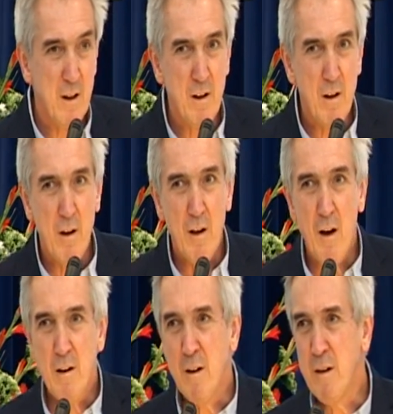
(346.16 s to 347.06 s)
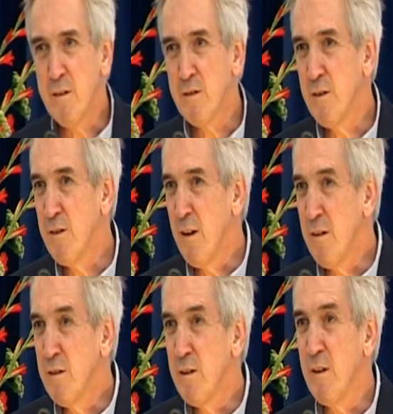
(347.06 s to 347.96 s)
I'd like to
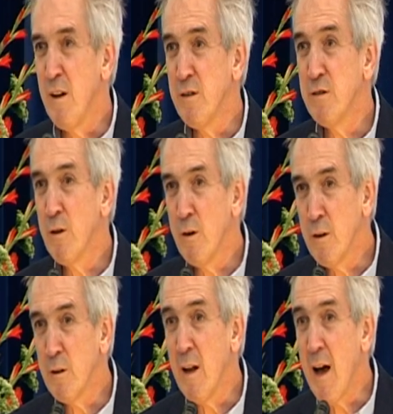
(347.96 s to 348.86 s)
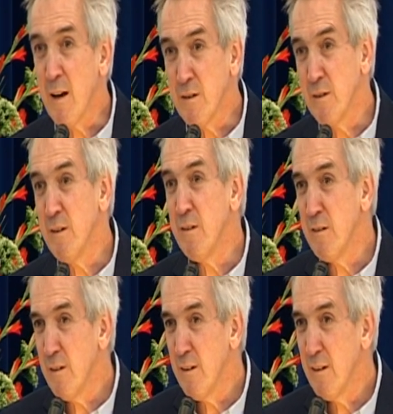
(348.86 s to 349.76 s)
suggest it's a historical
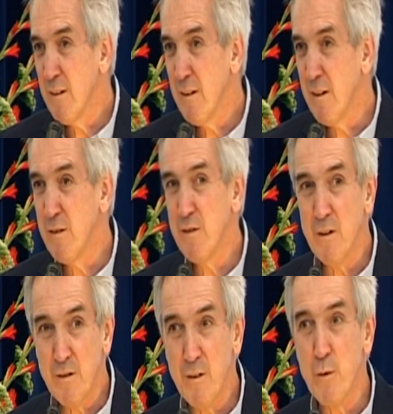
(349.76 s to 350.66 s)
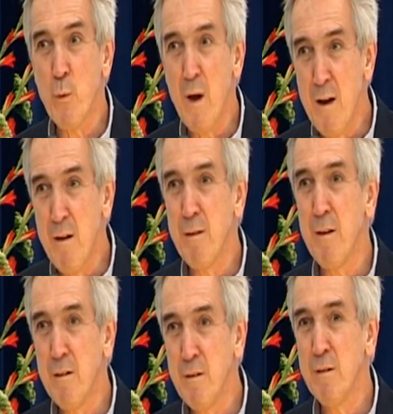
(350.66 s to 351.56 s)
accident. It's just the way
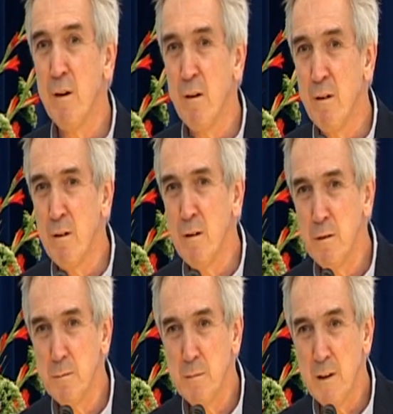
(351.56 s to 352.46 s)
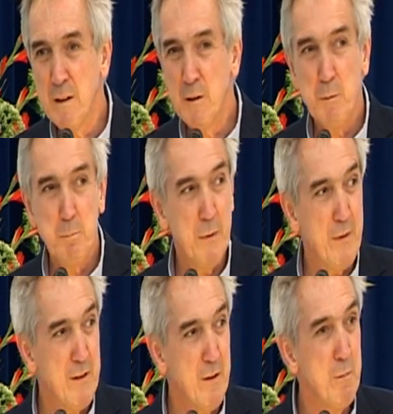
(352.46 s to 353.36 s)
things are.
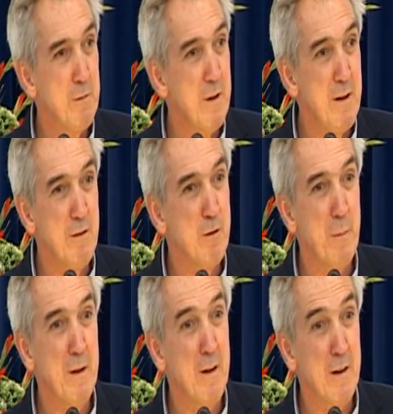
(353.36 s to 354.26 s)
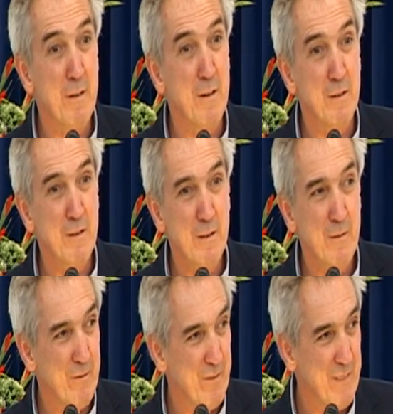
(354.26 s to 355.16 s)
They don't need to be like this.